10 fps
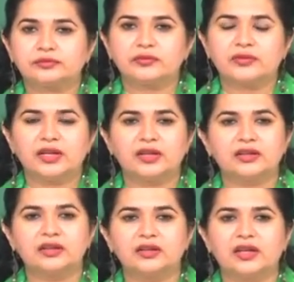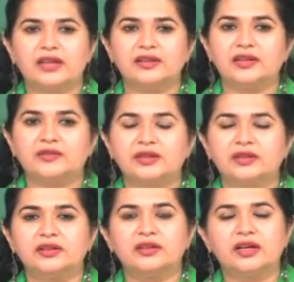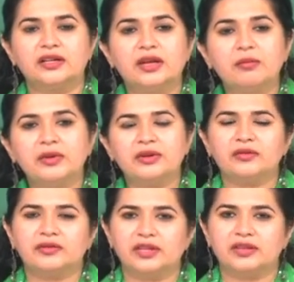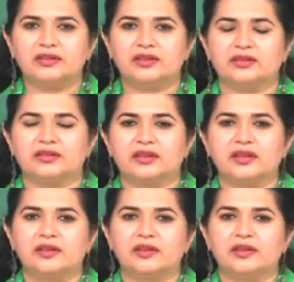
and there were a number of cases